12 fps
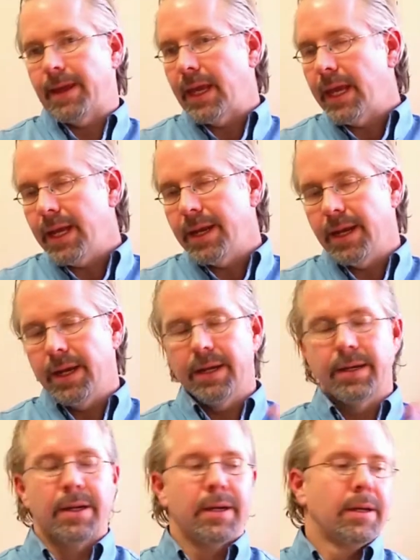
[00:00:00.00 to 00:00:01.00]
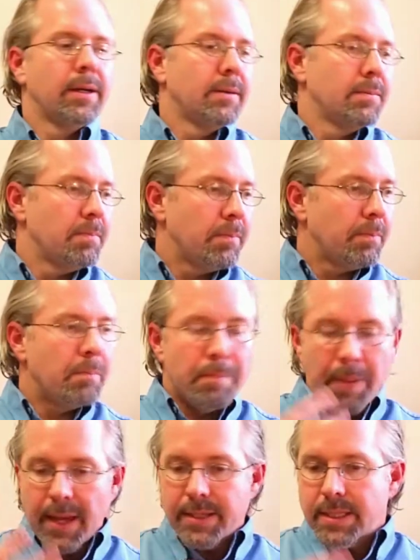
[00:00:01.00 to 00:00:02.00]
eating,
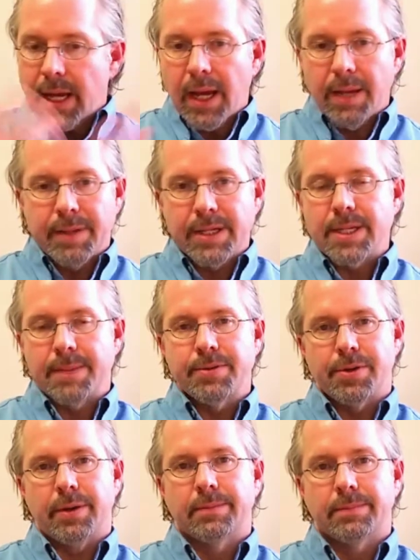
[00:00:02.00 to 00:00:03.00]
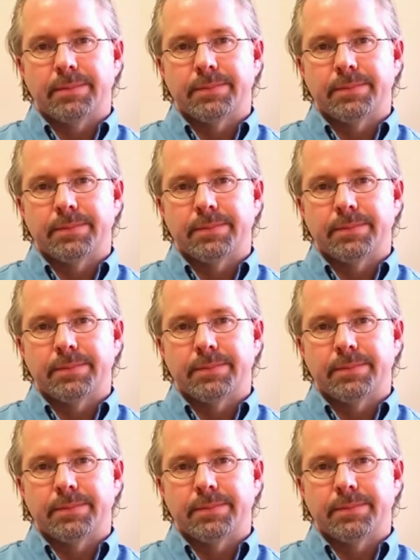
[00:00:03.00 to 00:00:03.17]
bedtime, etc.